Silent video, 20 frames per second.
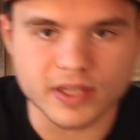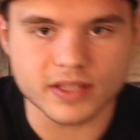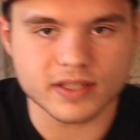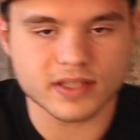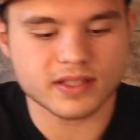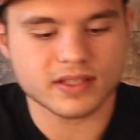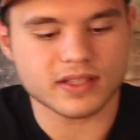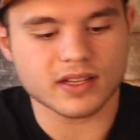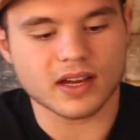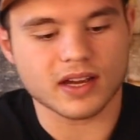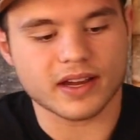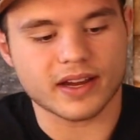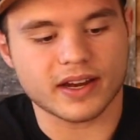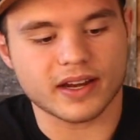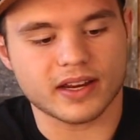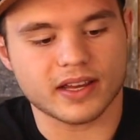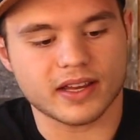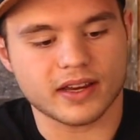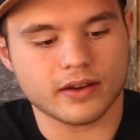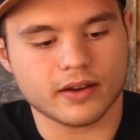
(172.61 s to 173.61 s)
side
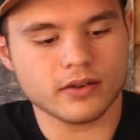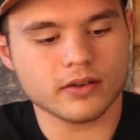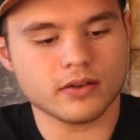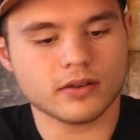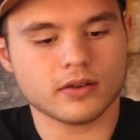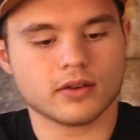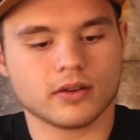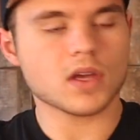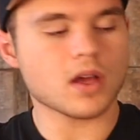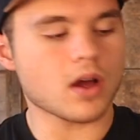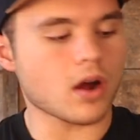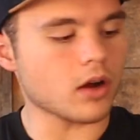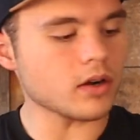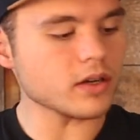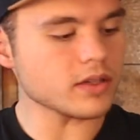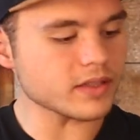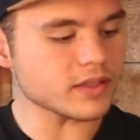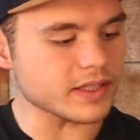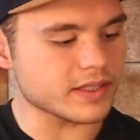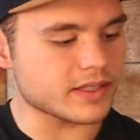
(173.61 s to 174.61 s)
here.
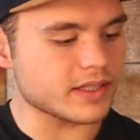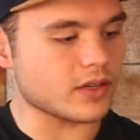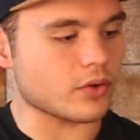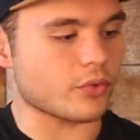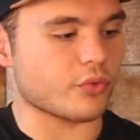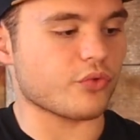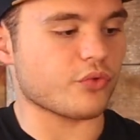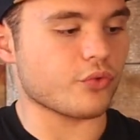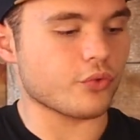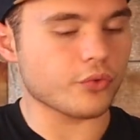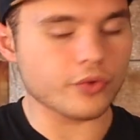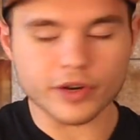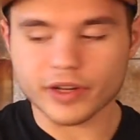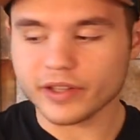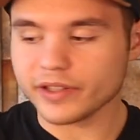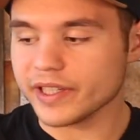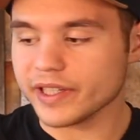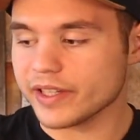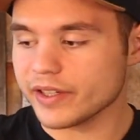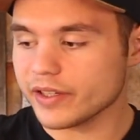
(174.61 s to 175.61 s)
Honestly did a
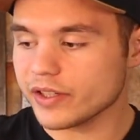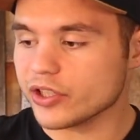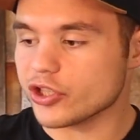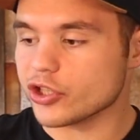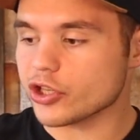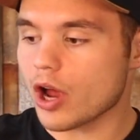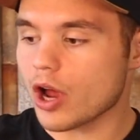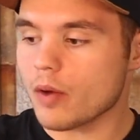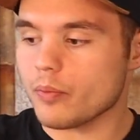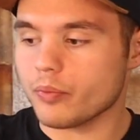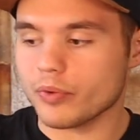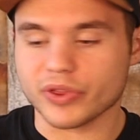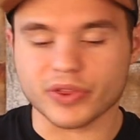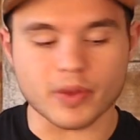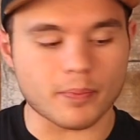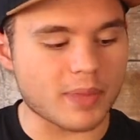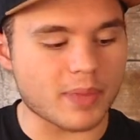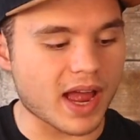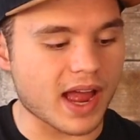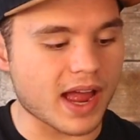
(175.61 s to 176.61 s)
really good job with the
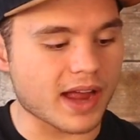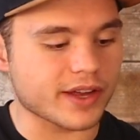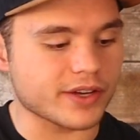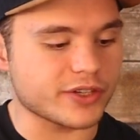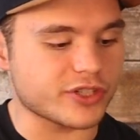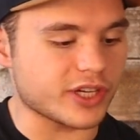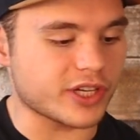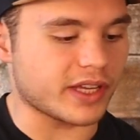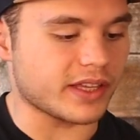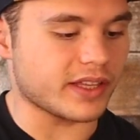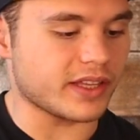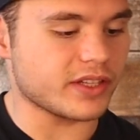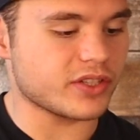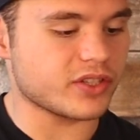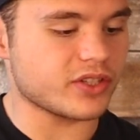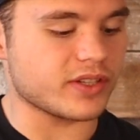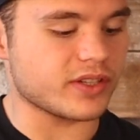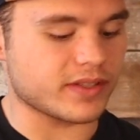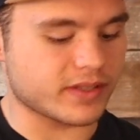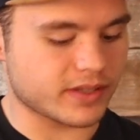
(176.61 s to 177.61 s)
packaging. It's
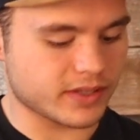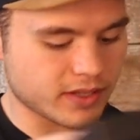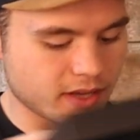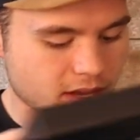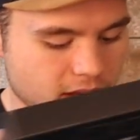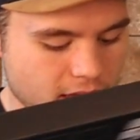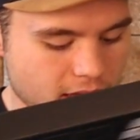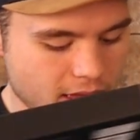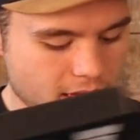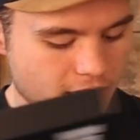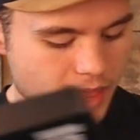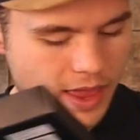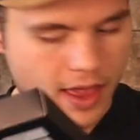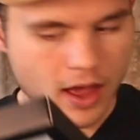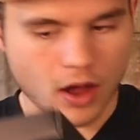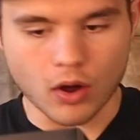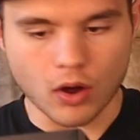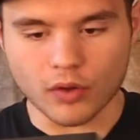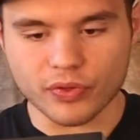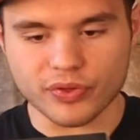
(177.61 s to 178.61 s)
just,
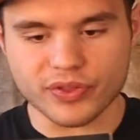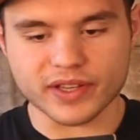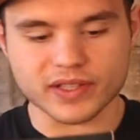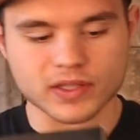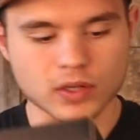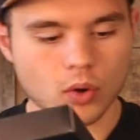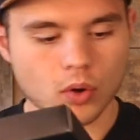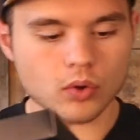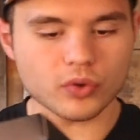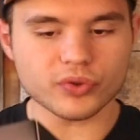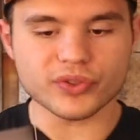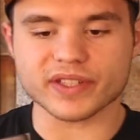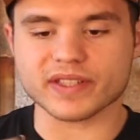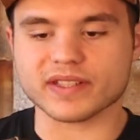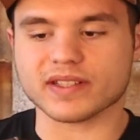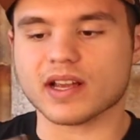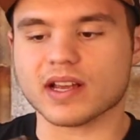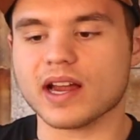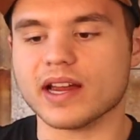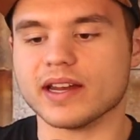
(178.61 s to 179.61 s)
this whole
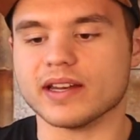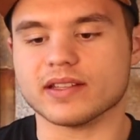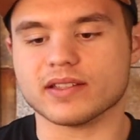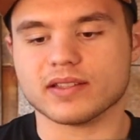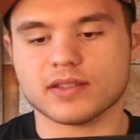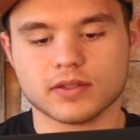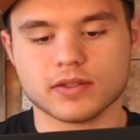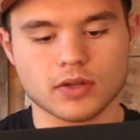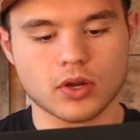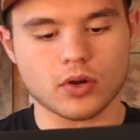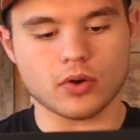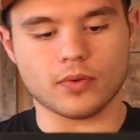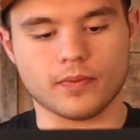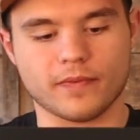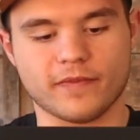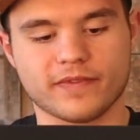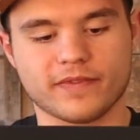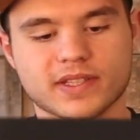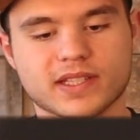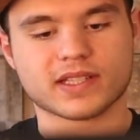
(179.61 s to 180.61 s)
design is so
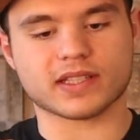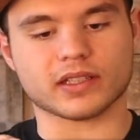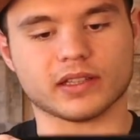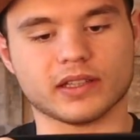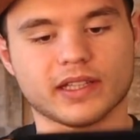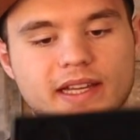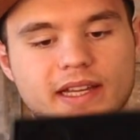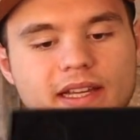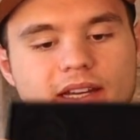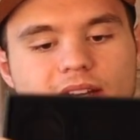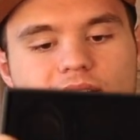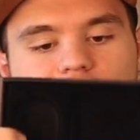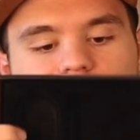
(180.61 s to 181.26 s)
slick and